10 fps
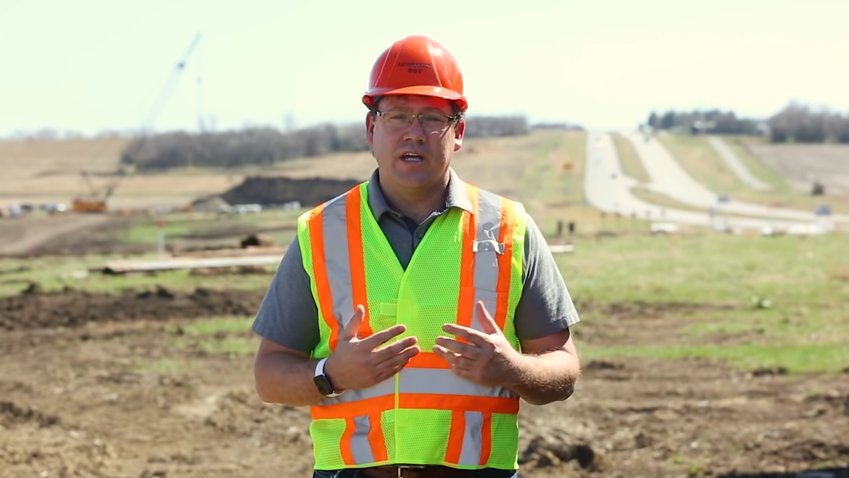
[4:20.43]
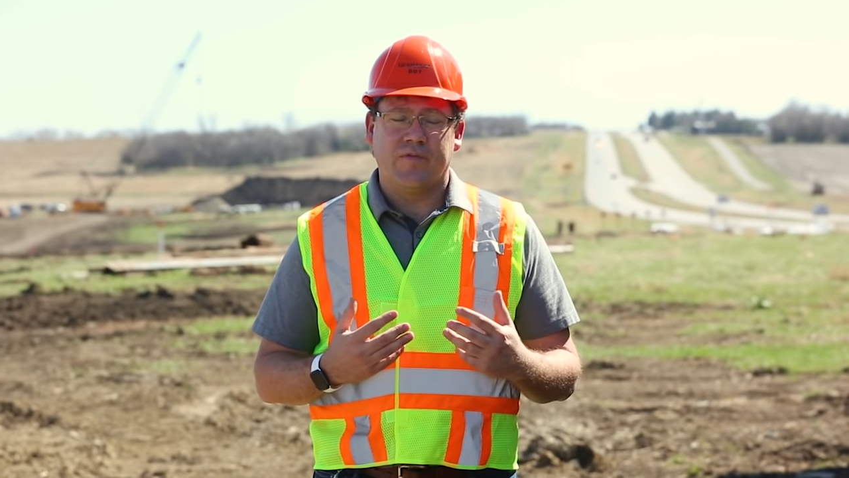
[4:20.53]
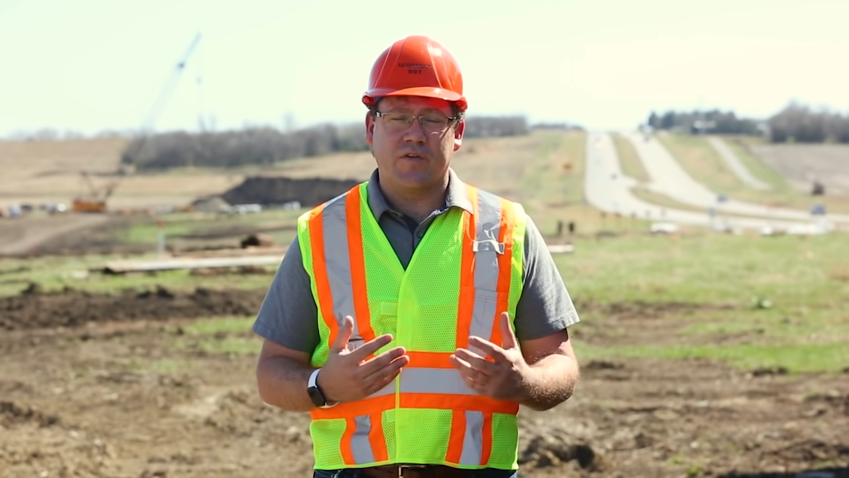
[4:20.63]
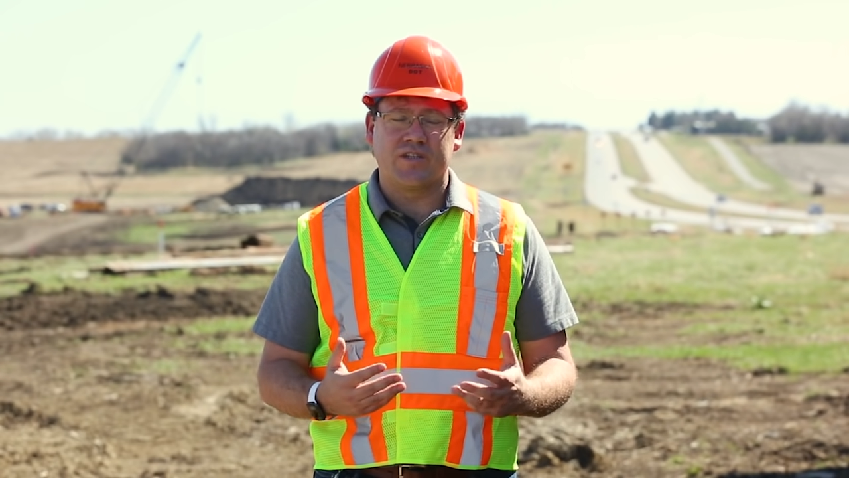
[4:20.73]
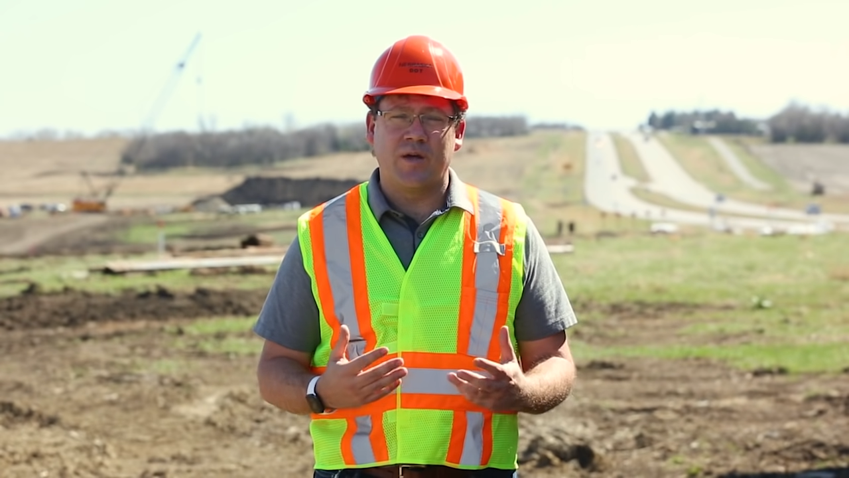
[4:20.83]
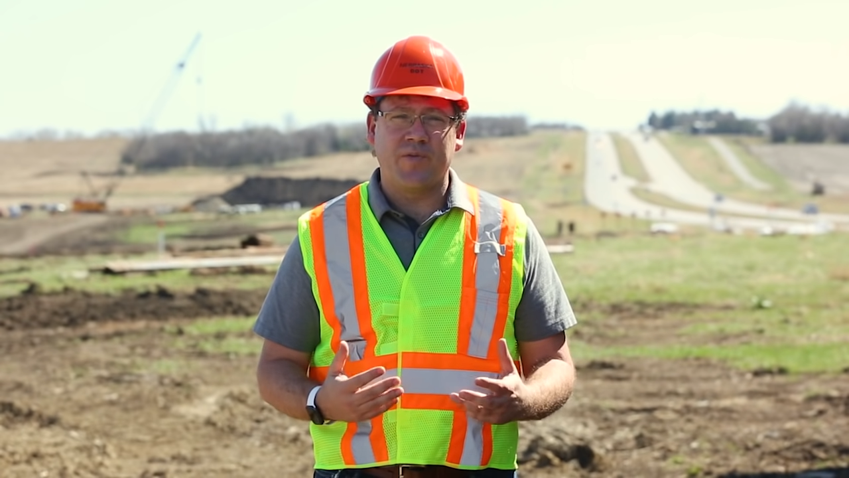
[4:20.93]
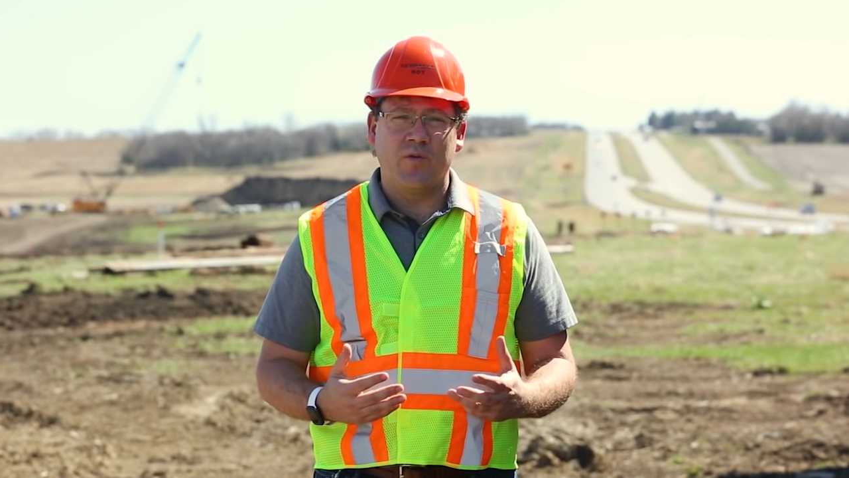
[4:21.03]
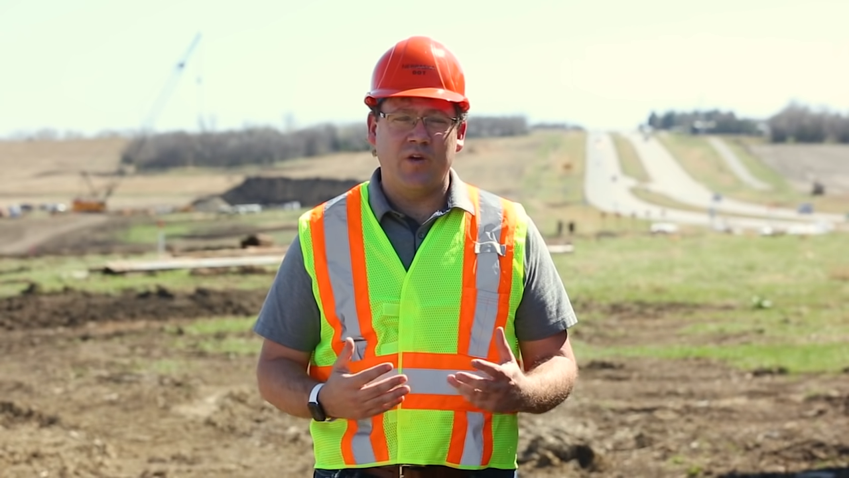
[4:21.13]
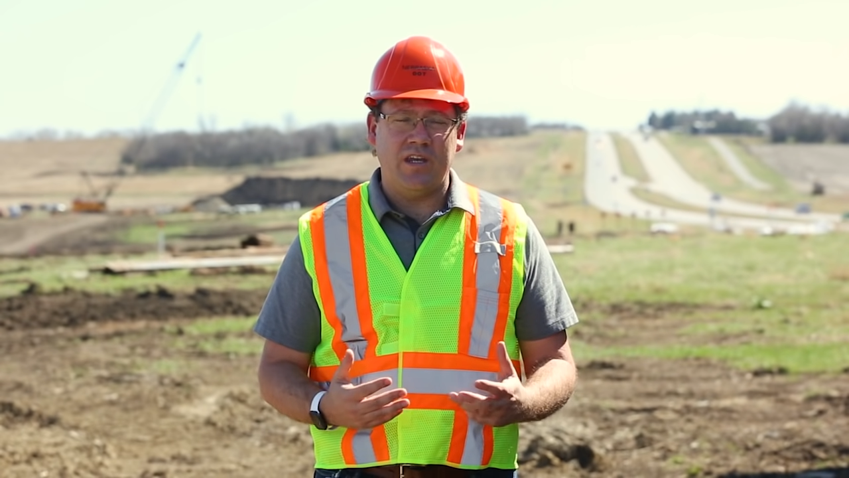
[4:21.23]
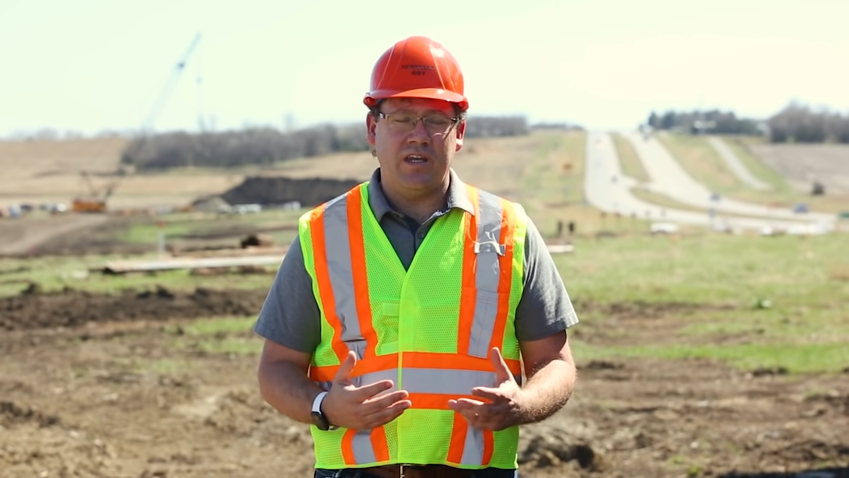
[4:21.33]
If there's
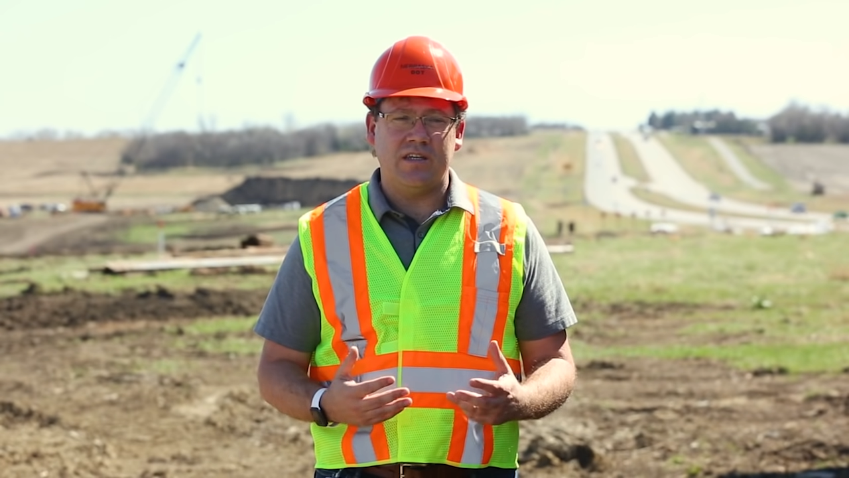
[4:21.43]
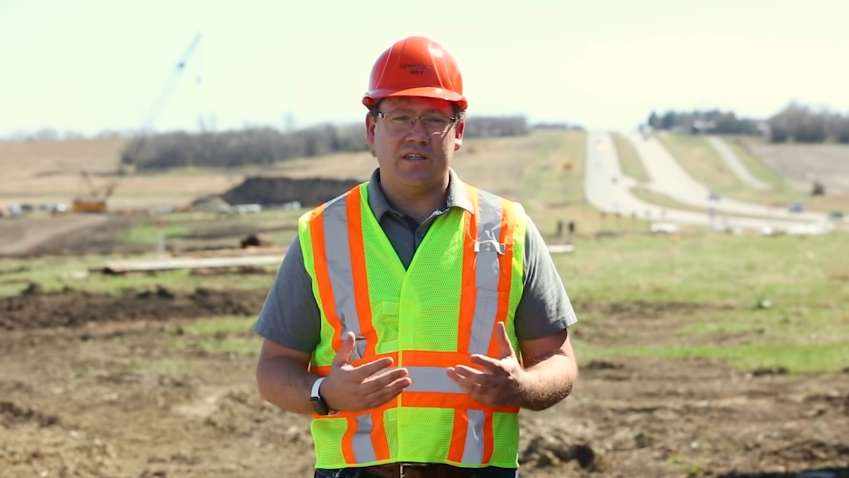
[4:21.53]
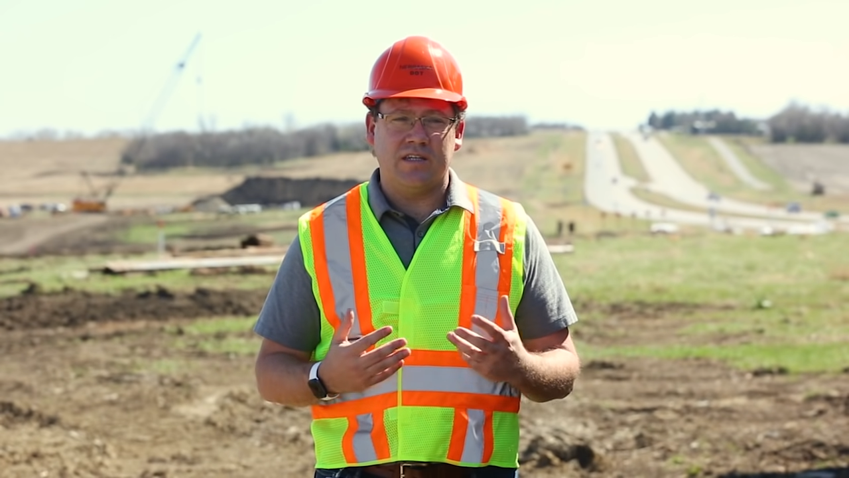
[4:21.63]
something we need